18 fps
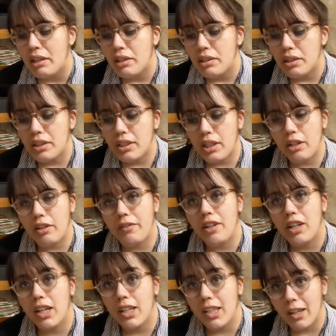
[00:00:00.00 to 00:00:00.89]
So if
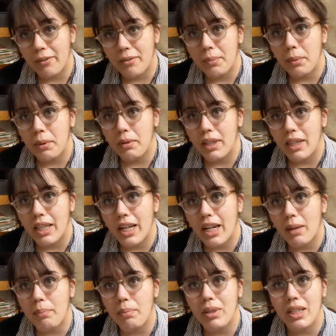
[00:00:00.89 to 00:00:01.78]
you're uncomfortable with
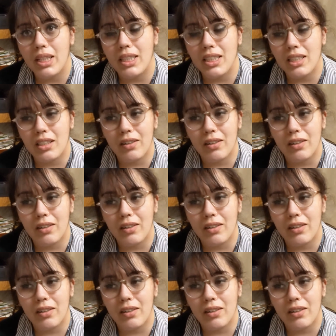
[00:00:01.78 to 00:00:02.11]
that, please